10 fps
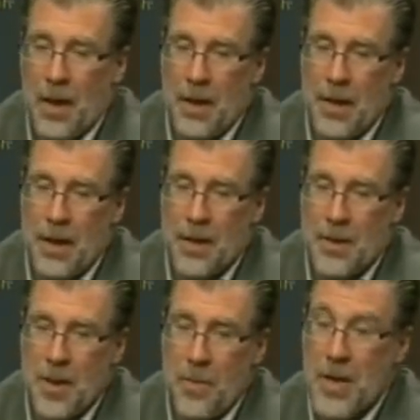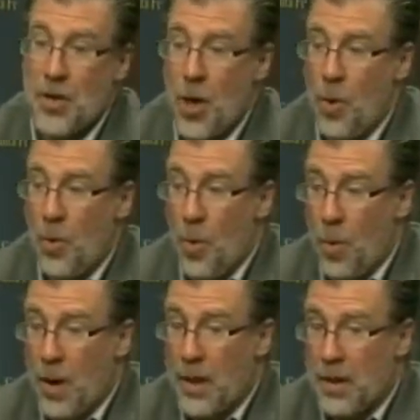In some ways, you know,
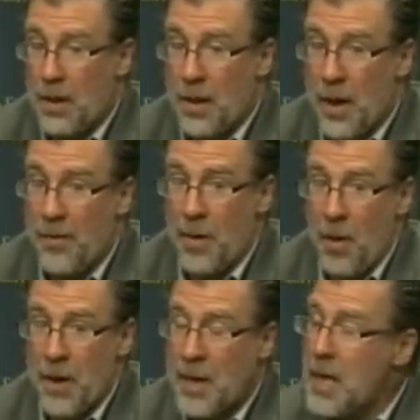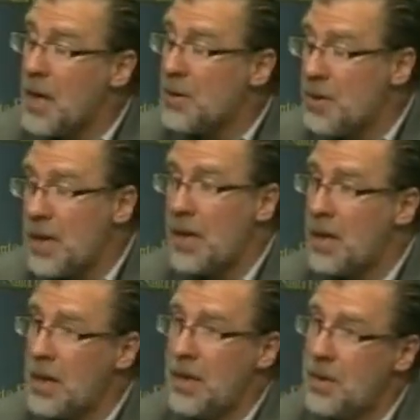what Governor Martinez, she
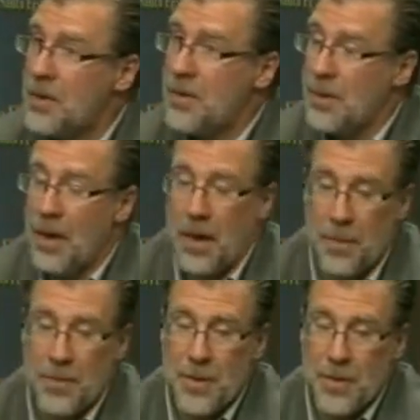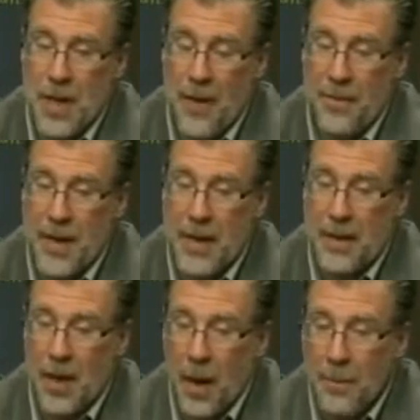is, she's got the
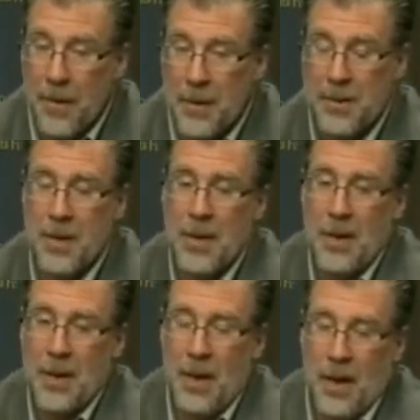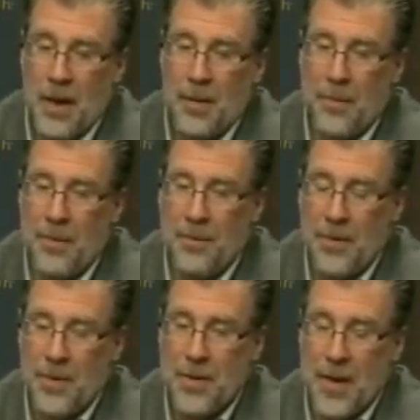incumbent,
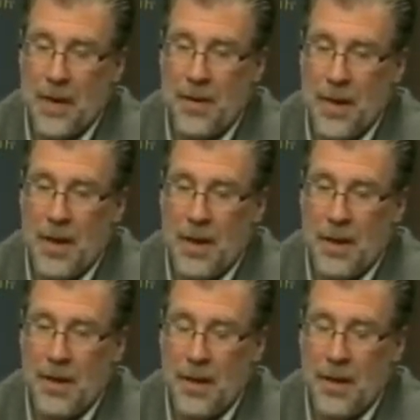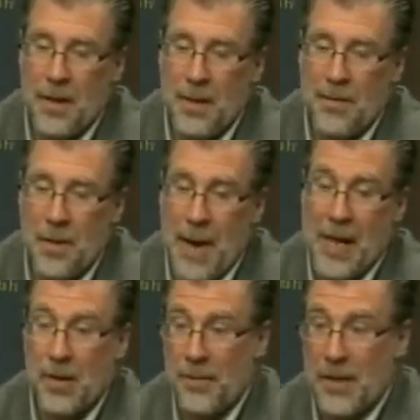she's got the
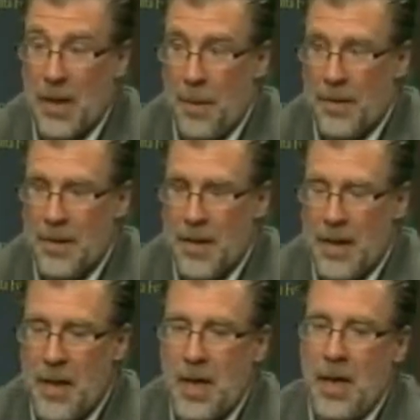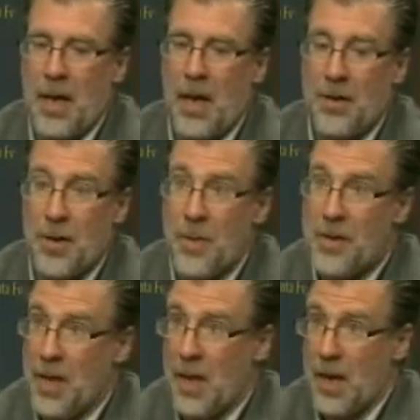mantle of incumbency. She's
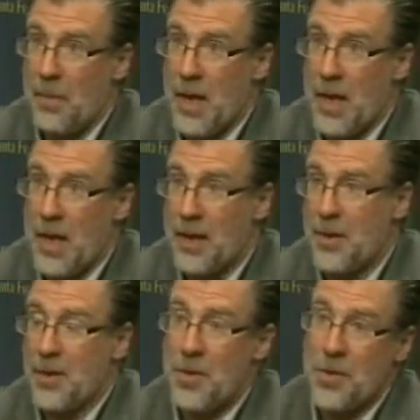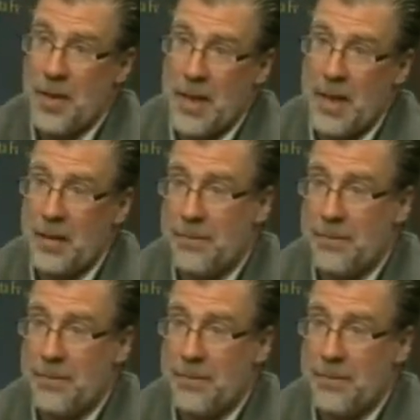raising a lot of money, and she's using it.